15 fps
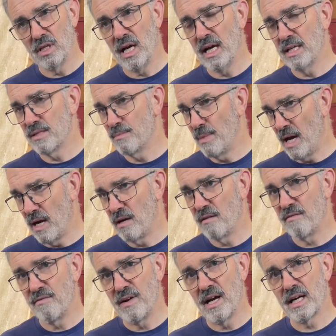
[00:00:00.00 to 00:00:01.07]
As a matter of
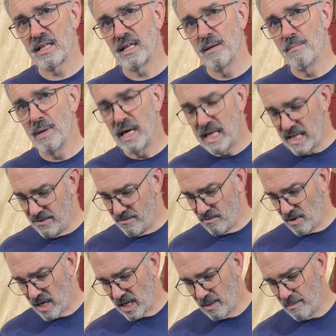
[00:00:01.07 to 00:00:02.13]
fact, I might even
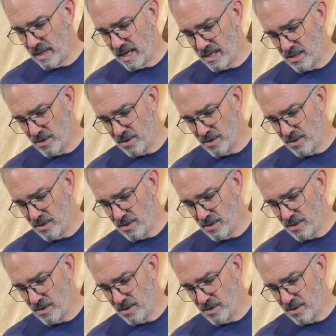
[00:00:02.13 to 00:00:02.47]
recommend